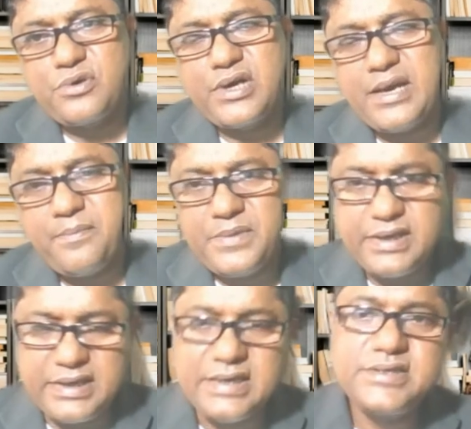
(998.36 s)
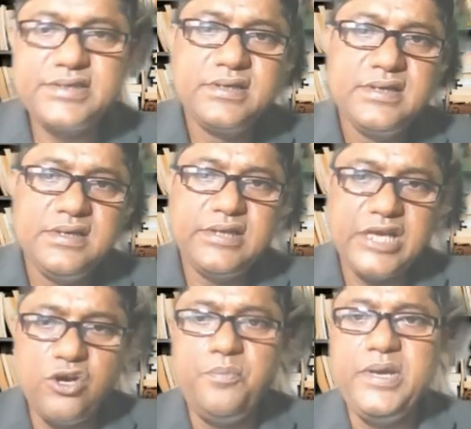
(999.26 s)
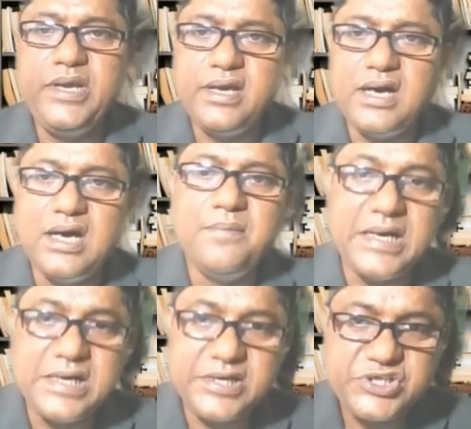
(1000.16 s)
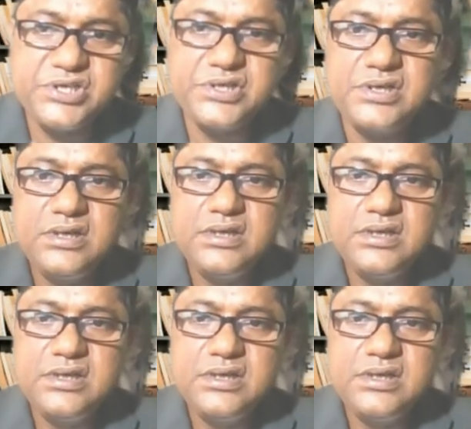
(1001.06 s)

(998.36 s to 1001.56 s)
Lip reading: program is, there will be a merchant,